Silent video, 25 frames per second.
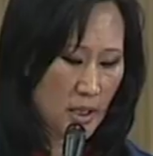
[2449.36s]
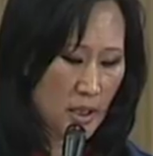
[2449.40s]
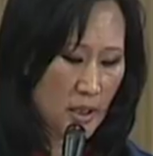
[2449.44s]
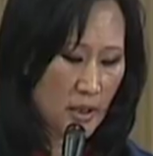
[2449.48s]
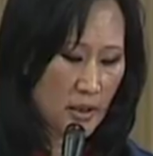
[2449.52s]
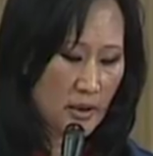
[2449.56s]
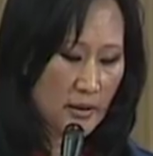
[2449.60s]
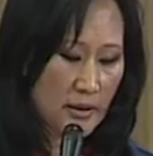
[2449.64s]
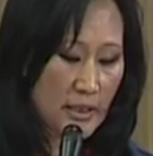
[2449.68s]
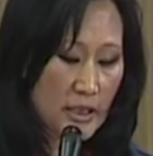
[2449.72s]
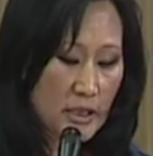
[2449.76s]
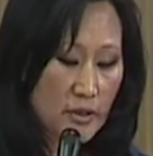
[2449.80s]

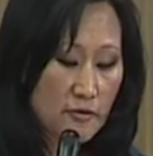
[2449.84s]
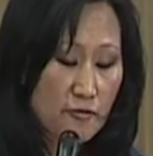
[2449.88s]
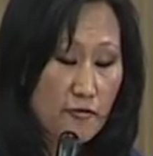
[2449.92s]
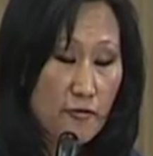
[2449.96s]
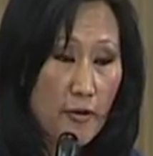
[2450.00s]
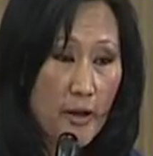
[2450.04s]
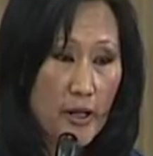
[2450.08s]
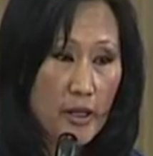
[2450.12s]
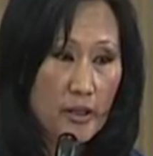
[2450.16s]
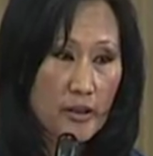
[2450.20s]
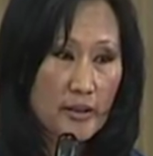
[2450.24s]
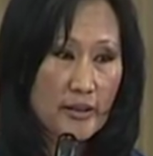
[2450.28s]
this
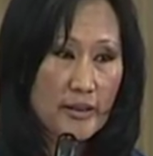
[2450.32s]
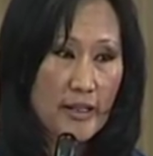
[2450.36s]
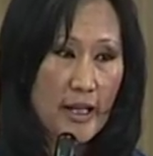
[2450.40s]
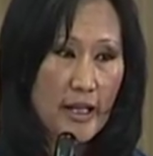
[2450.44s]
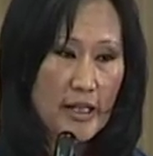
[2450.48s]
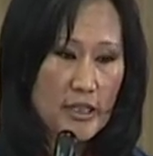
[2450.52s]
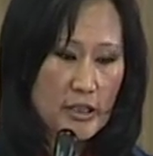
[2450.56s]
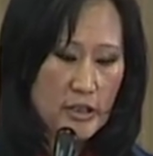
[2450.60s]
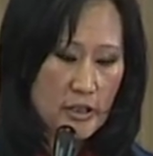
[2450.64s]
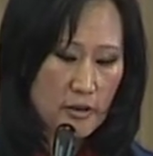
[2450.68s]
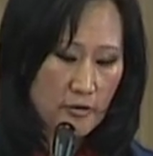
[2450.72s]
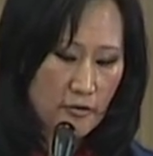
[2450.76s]
fake
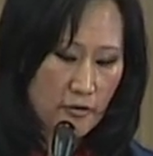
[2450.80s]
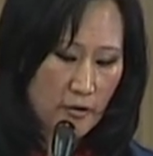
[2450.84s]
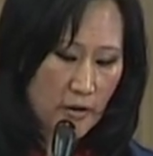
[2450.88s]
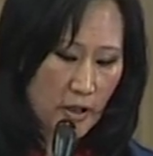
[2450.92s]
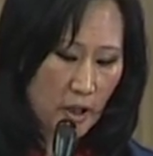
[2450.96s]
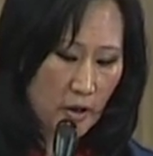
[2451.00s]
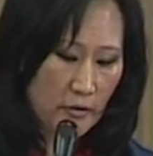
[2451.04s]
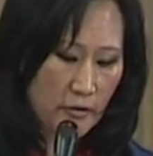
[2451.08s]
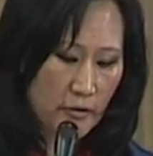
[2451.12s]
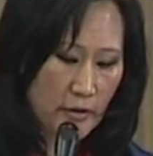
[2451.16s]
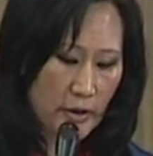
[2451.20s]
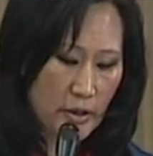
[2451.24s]
negative
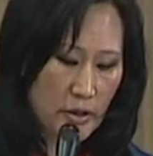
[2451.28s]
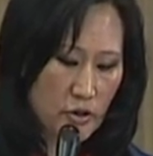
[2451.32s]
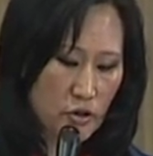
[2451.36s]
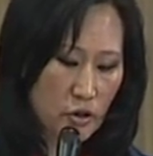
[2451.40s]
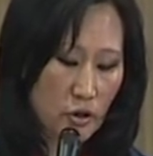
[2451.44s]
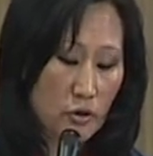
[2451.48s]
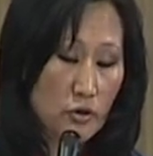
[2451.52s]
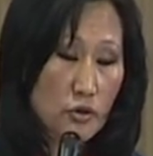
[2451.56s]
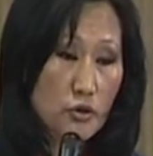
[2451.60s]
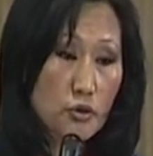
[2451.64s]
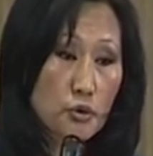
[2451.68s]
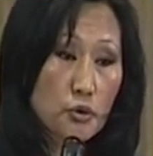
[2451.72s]
coverage
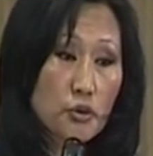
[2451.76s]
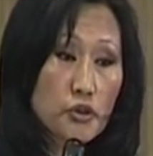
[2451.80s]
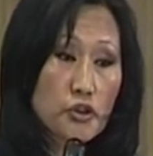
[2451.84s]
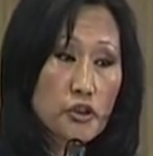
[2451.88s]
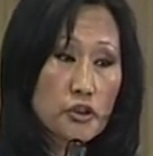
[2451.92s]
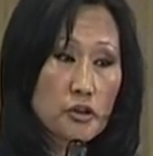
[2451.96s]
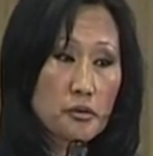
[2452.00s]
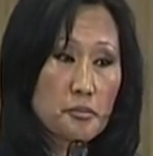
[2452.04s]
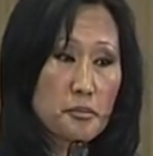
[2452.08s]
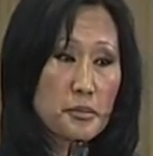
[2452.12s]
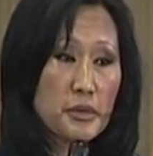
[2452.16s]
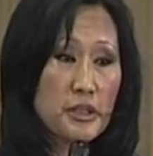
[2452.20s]
on
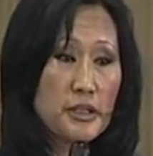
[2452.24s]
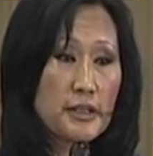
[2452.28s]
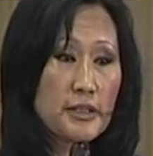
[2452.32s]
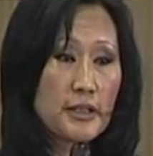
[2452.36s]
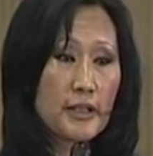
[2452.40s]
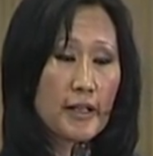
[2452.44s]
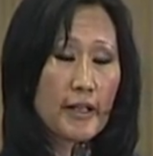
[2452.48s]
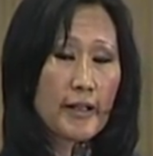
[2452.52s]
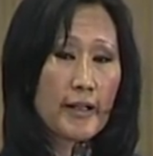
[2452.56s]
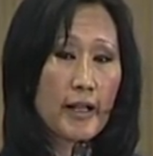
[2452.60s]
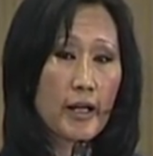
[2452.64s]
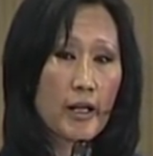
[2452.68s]
social media,
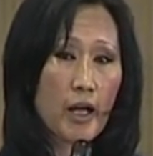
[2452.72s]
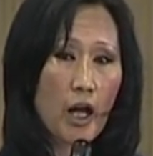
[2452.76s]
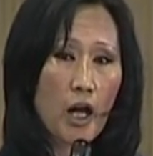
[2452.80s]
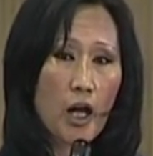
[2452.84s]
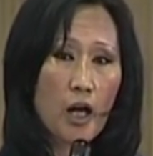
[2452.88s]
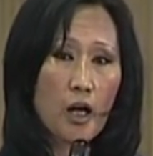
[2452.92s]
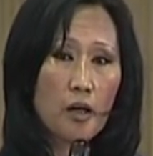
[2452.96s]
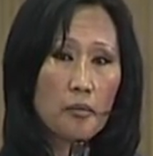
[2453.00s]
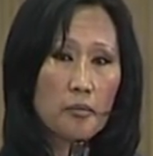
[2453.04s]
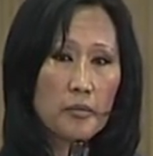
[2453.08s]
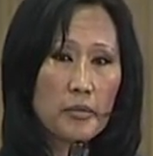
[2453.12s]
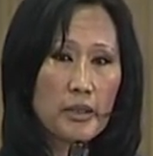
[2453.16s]
and I
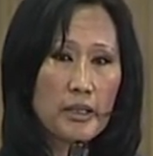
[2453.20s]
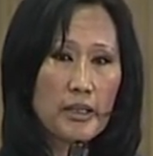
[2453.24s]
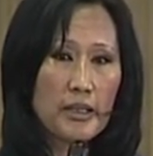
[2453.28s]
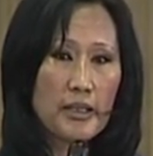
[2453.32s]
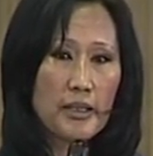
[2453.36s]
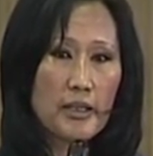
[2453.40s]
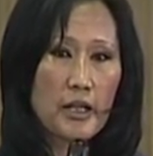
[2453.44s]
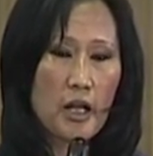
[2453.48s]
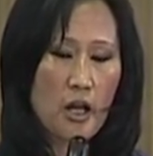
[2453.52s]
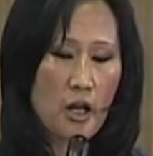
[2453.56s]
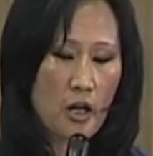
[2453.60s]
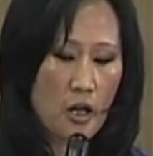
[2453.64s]

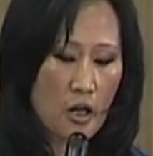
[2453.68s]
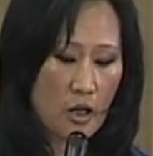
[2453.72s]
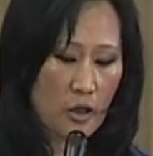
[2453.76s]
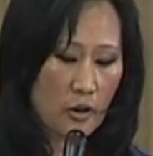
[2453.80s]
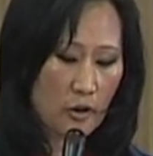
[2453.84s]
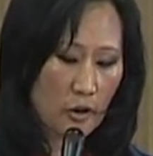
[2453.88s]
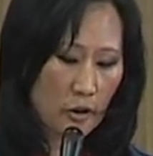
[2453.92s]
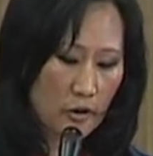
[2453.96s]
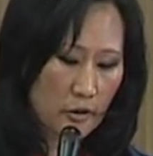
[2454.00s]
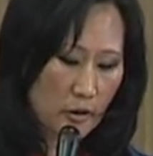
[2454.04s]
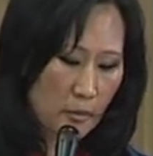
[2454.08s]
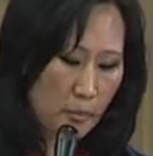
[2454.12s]
humbly
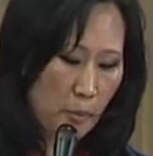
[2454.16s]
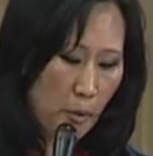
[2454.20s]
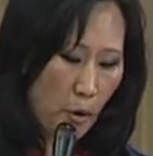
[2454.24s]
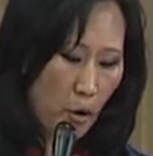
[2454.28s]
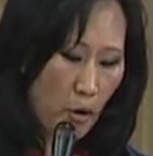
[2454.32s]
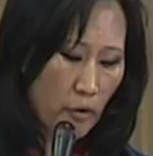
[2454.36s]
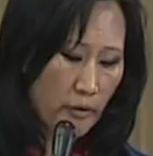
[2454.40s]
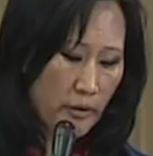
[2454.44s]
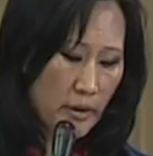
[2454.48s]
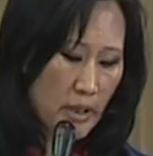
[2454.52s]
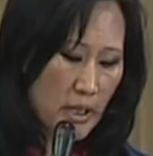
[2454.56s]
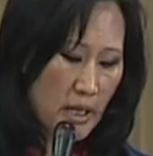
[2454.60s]
call
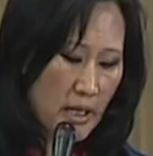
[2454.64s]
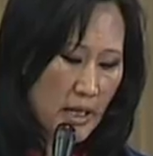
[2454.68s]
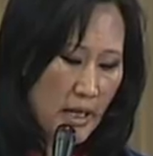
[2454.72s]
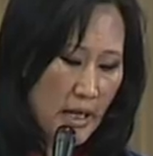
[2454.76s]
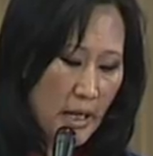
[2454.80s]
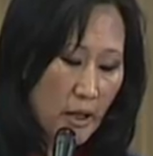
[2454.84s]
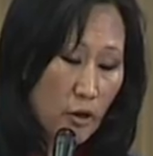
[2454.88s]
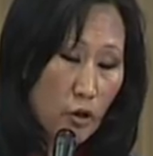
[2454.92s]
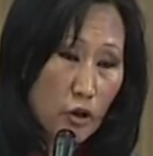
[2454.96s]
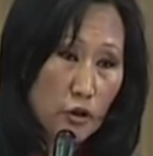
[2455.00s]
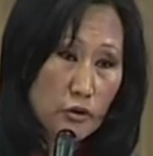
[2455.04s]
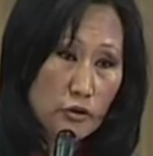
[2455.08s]
upon
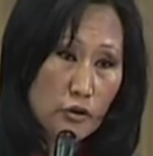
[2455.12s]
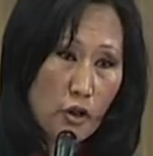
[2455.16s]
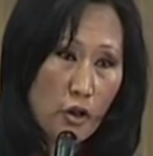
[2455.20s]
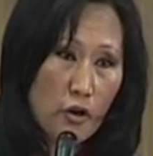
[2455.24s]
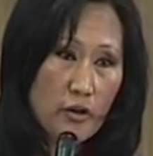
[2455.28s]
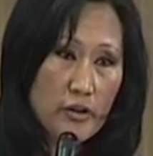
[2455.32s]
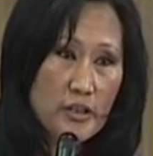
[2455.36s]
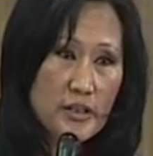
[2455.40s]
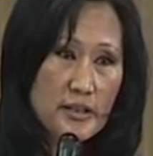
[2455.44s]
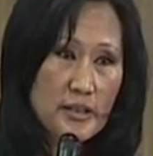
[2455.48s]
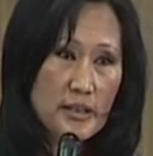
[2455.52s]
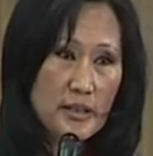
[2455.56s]

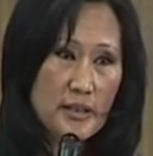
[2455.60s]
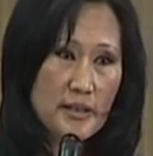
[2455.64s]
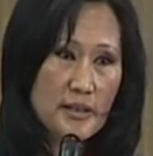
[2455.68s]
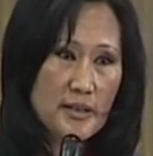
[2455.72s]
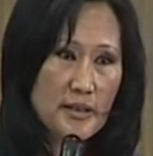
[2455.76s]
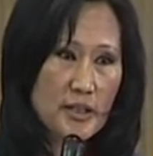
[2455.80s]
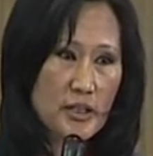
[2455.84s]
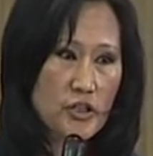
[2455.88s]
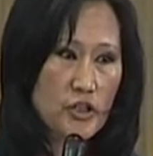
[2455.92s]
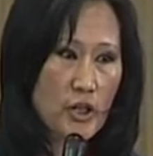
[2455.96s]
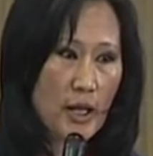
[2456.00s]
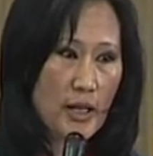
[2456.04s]
authorities
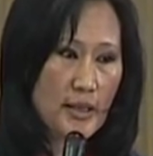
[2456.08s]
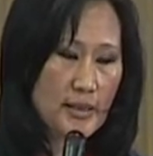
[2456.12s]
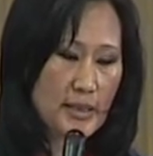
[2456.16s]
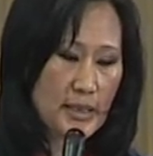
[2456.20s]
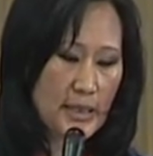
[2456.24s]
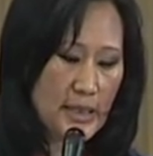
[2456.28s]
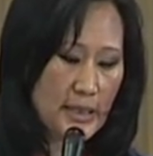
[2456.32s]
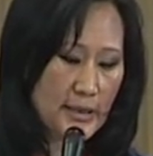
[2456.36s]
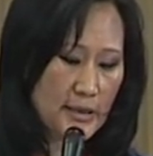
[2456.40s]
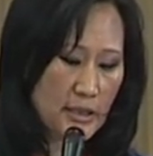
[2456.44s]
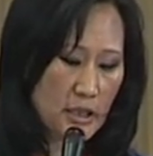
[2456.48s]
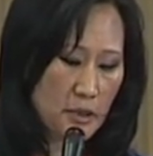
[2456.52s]
such as
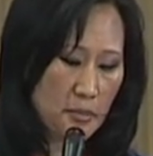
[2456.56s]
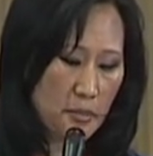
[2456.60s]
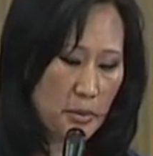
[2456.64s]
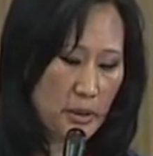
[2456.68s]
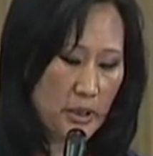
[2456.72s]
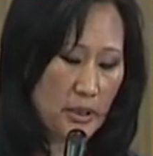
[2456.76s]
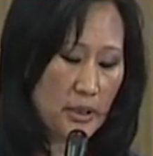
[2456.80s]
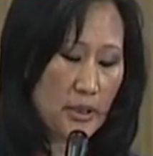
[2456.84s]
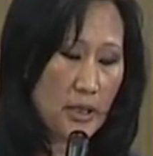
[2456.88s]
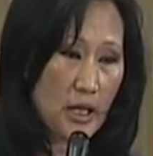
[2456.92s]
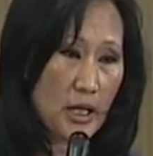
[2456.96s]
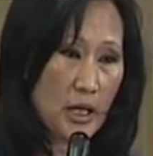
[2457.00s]

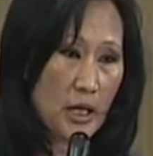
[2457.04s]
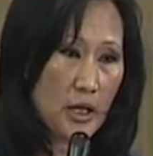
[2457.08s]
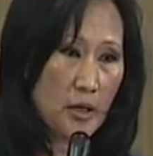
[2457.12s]
ECB,